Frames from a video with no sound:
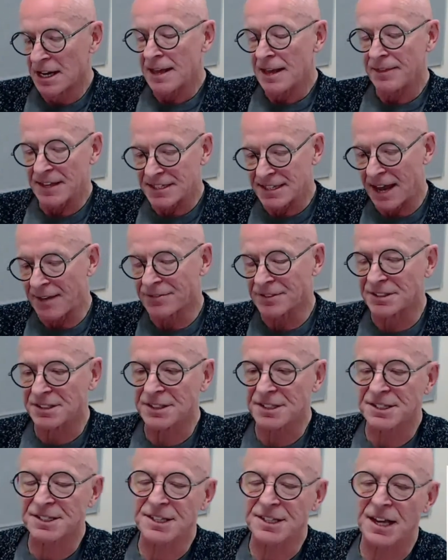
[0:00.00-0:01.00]
There's evidence
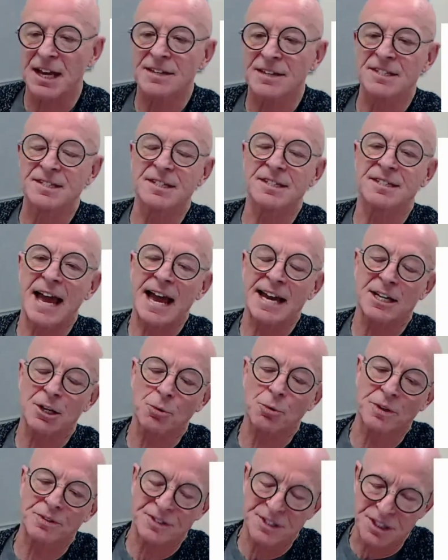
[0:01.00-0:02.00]
to say this is
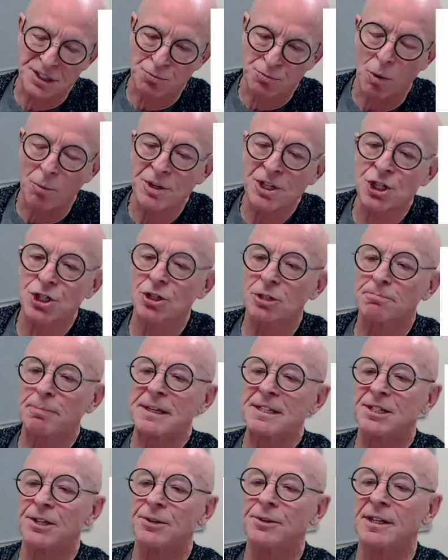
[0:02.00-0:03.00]
adequate. This is what we should be
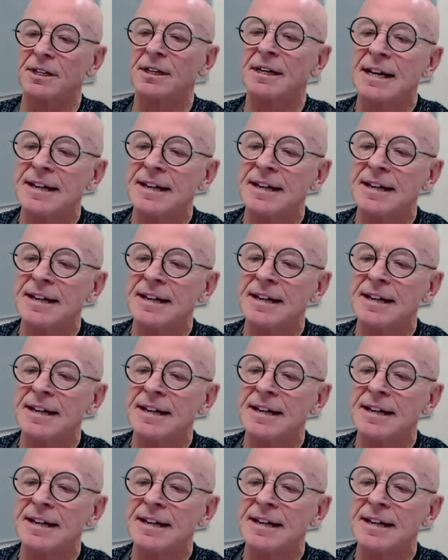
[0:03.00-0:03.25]
doing.